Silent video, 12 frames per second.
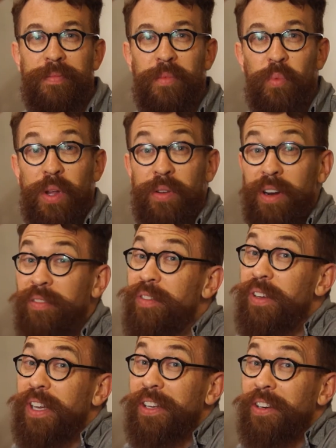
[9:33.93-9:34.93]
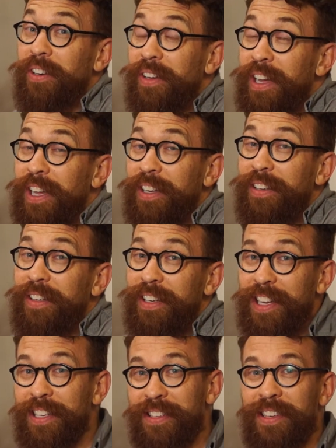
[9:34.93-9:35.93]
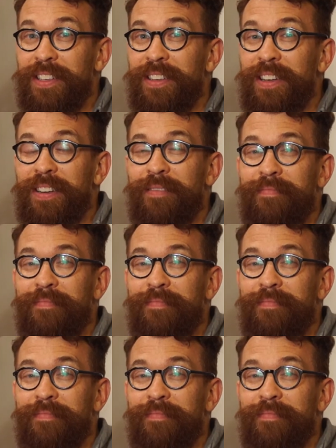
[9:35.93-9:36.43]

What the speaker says: Whether I feel like it or not, it has to get done.